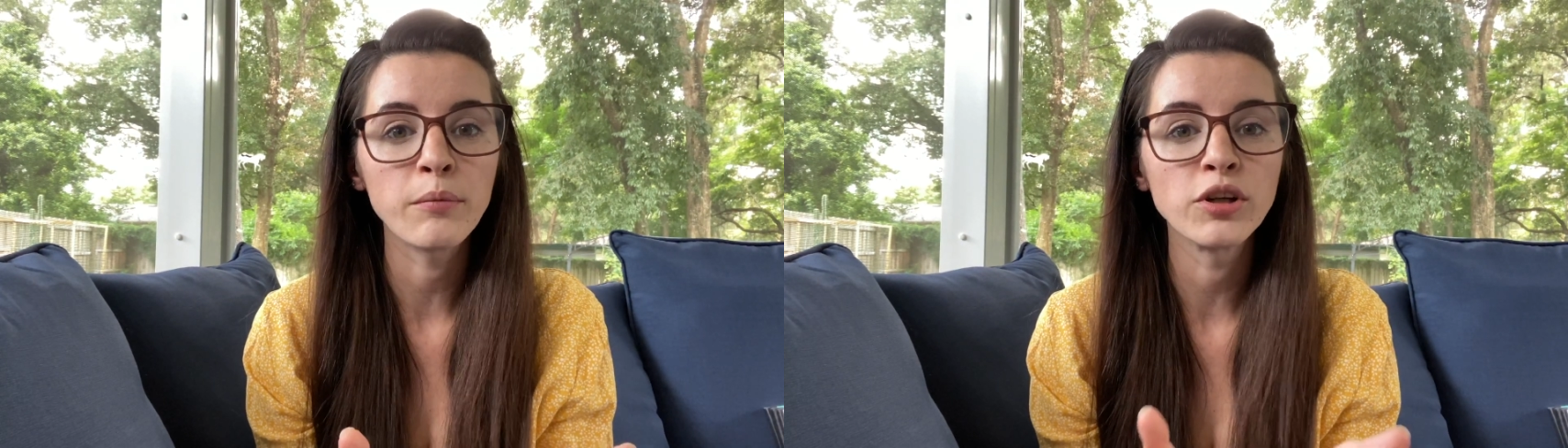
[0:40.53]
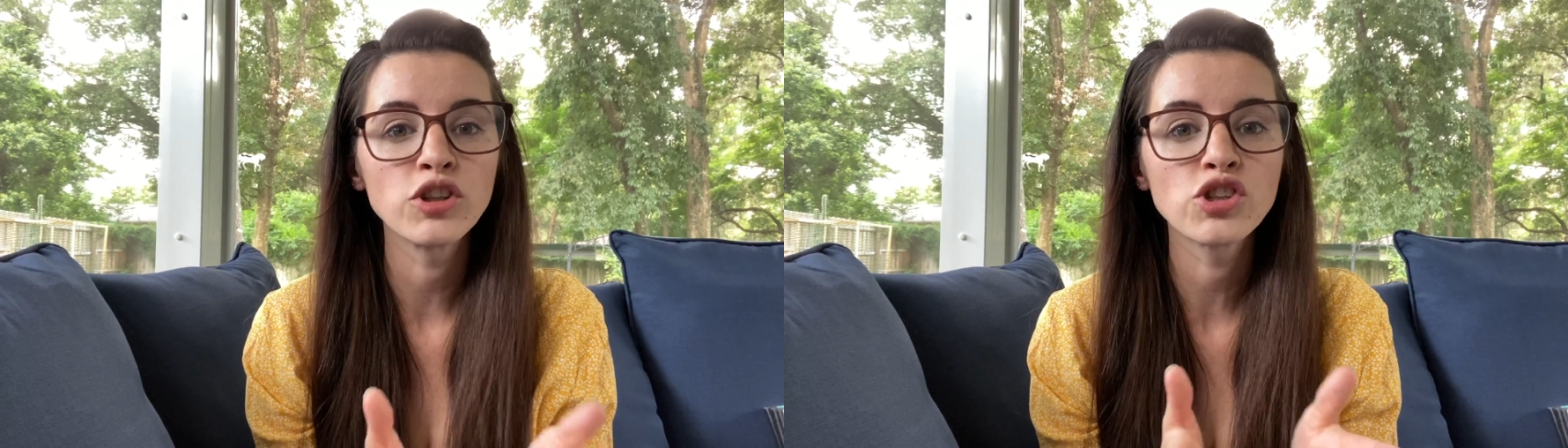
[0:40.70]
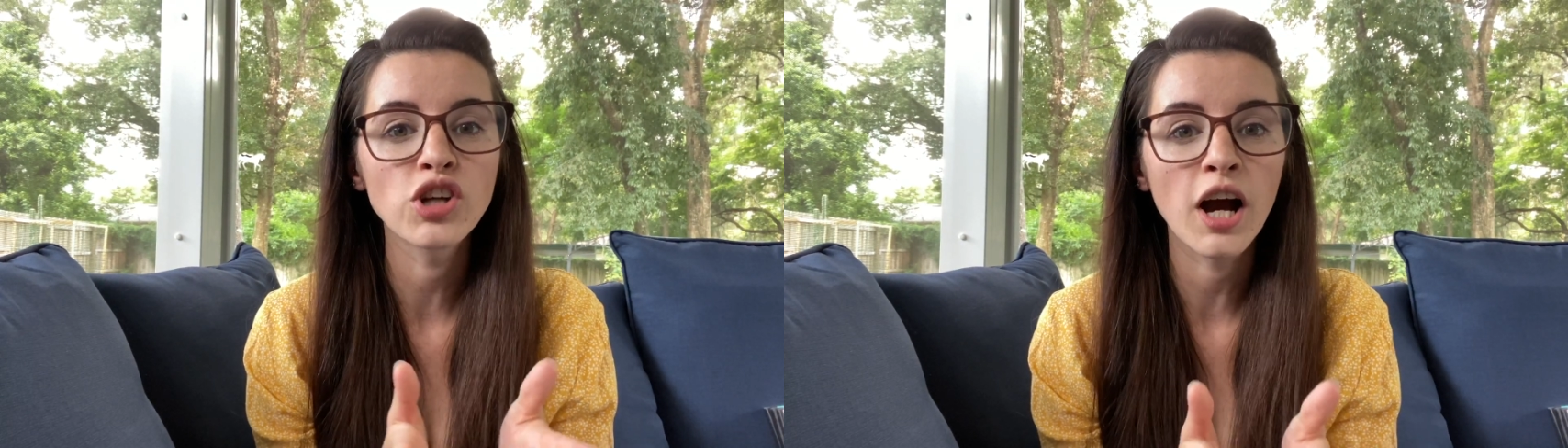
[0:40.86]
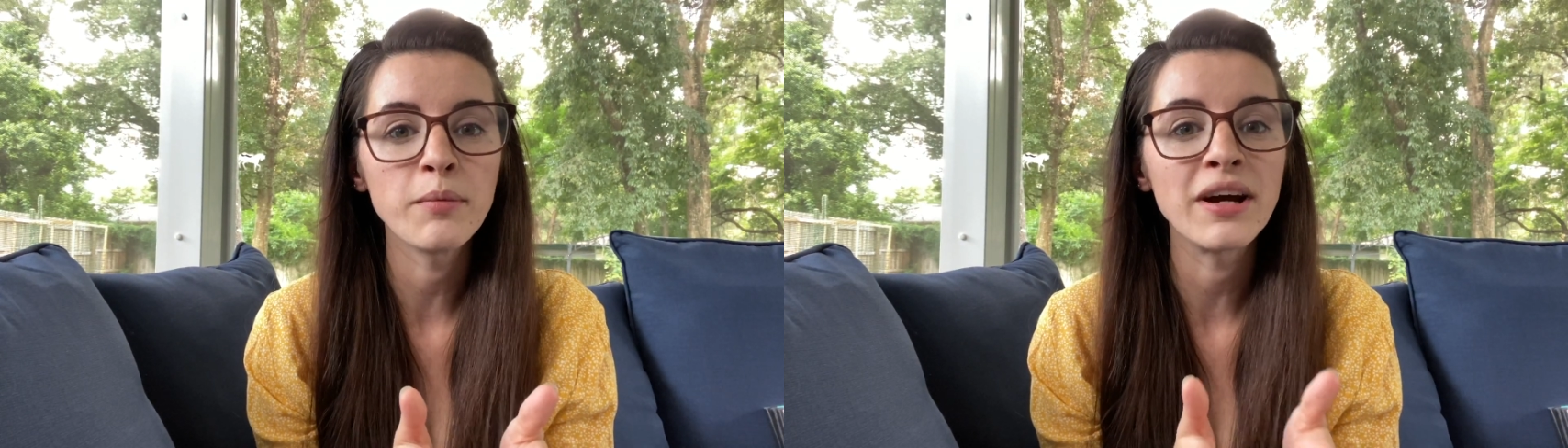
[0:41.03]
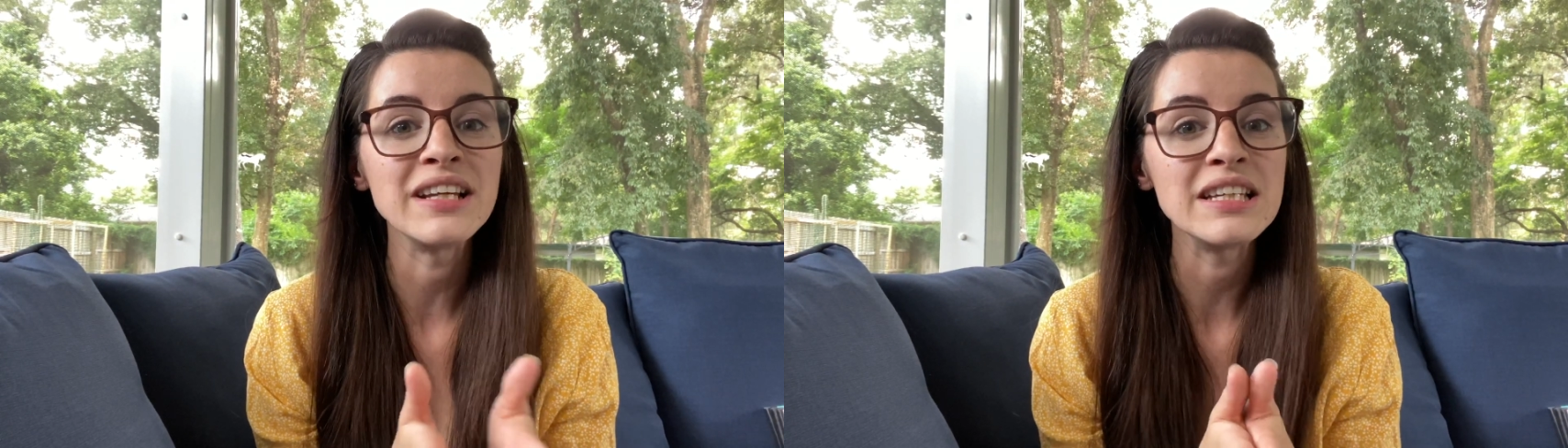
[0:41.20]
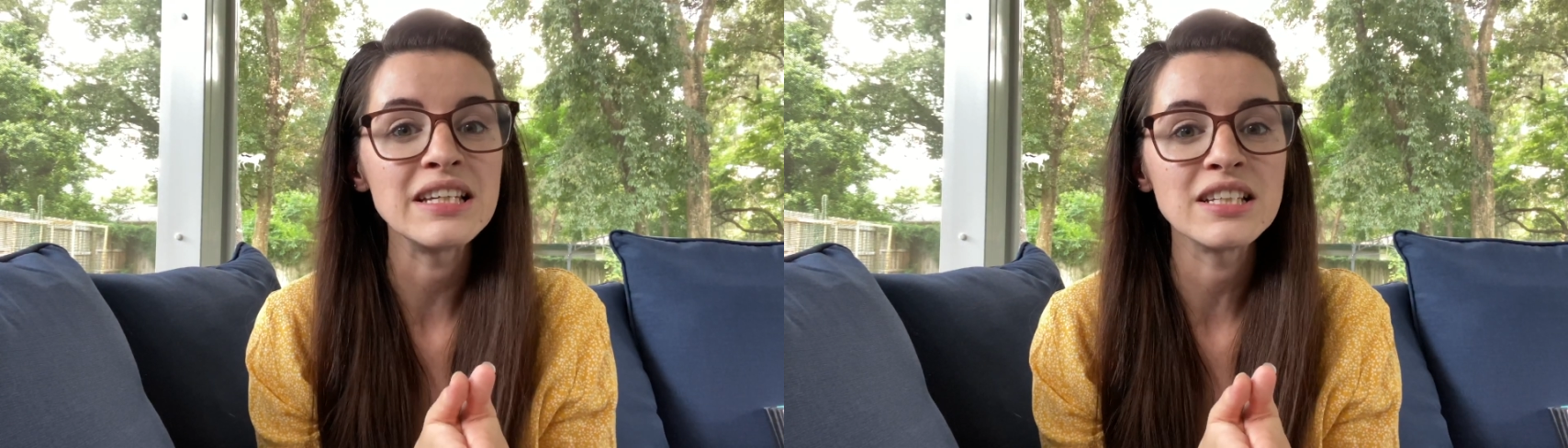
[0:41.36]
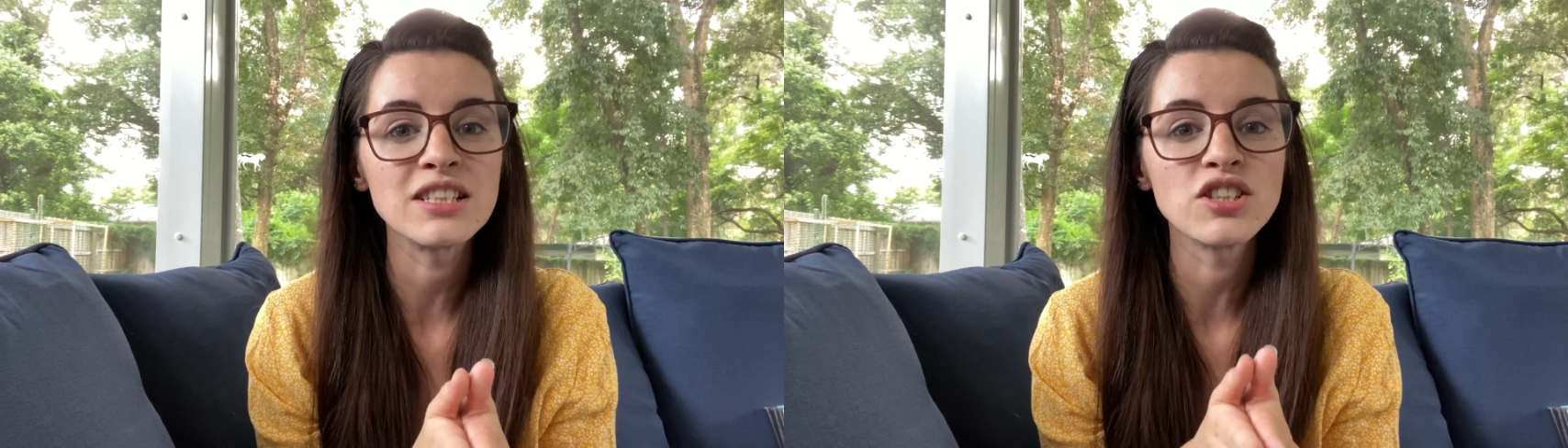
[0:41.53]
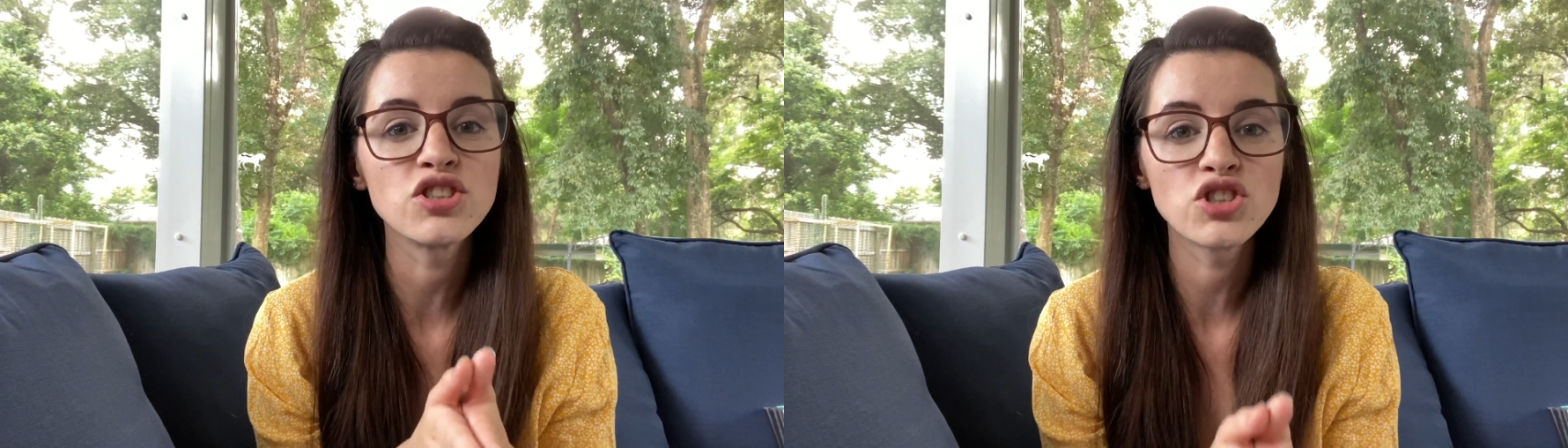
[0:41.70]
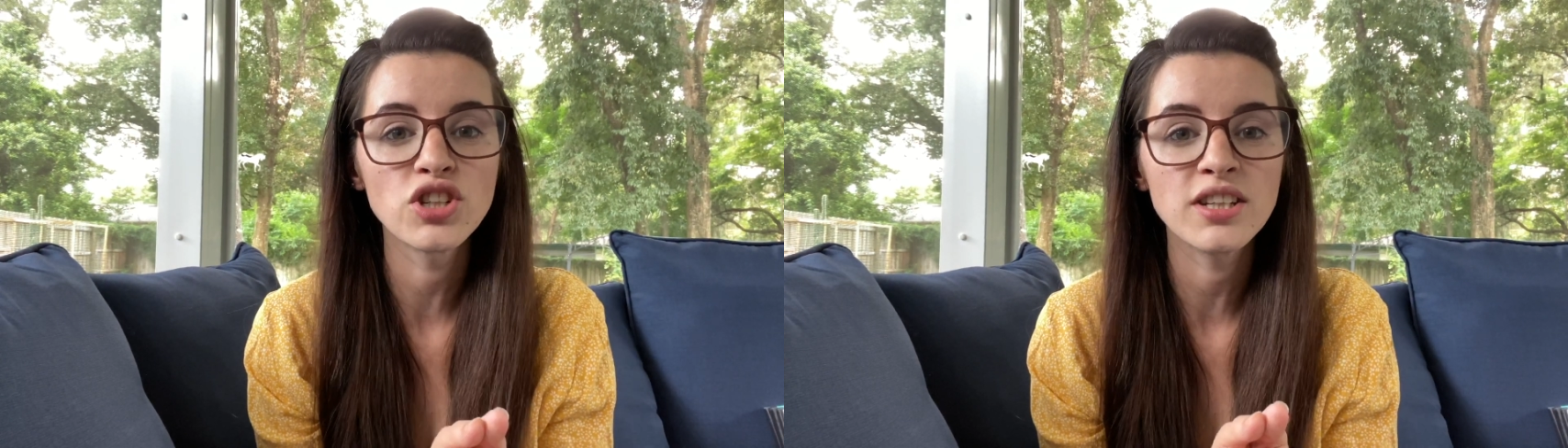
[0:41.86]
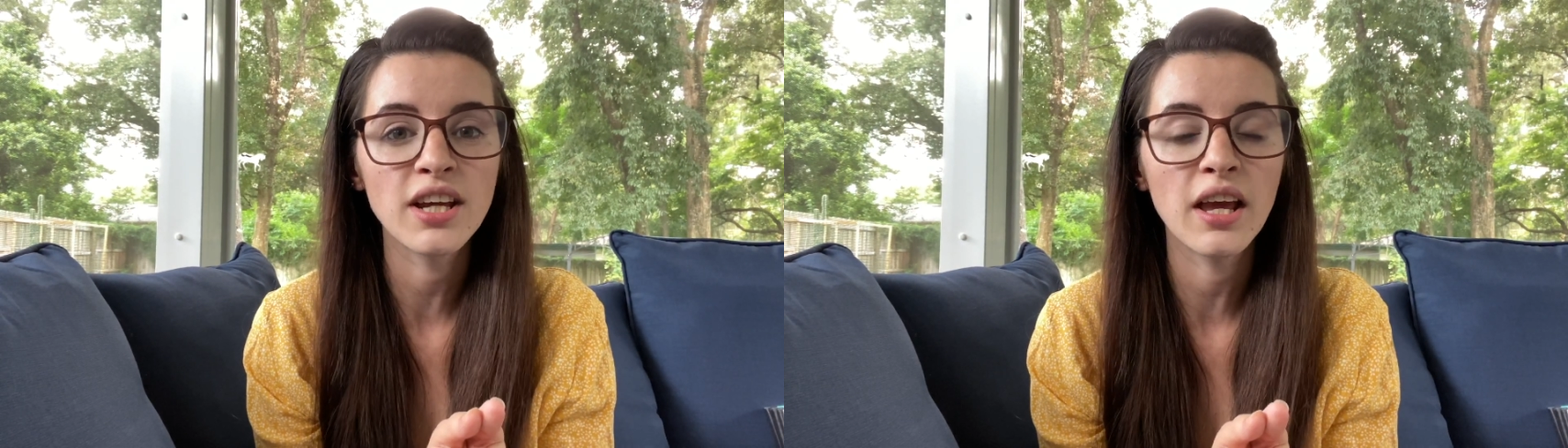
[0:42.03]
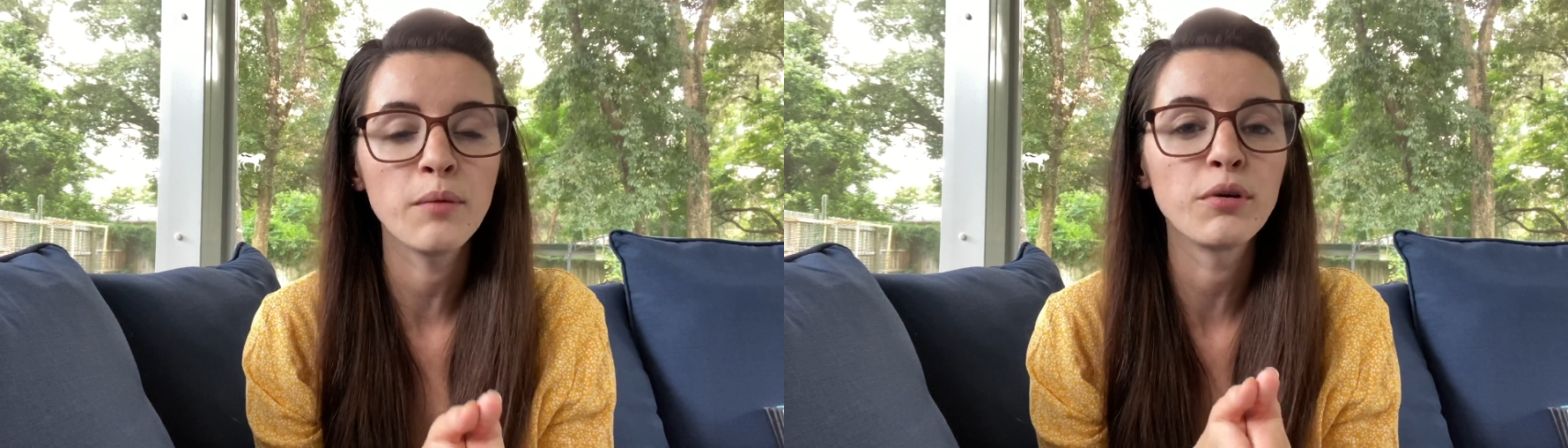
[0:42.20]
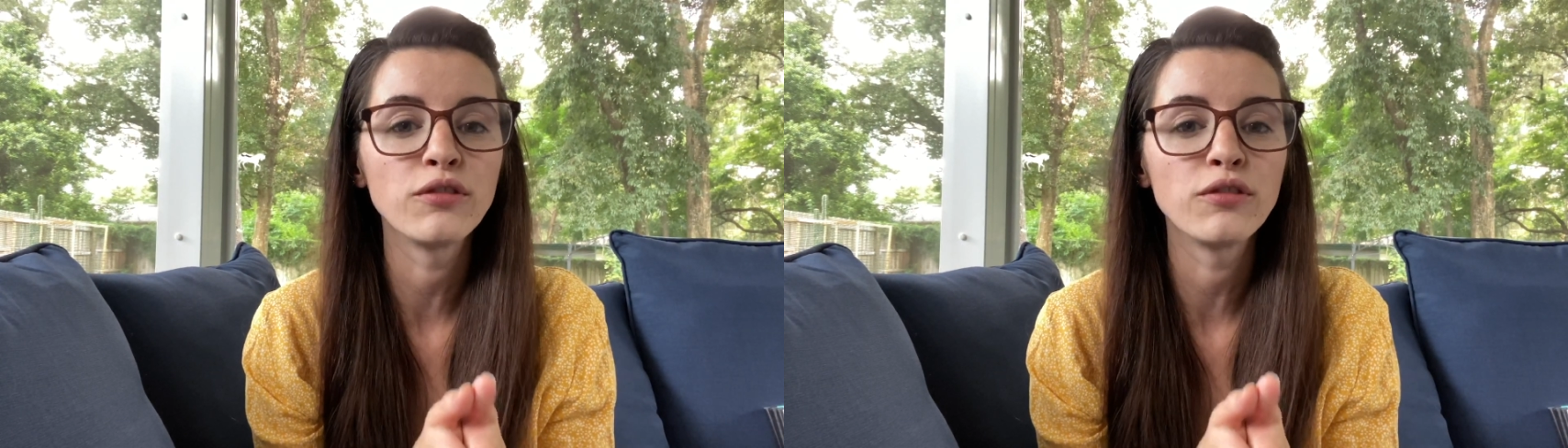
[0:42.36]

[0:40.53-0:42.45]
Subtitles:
much time I needed to study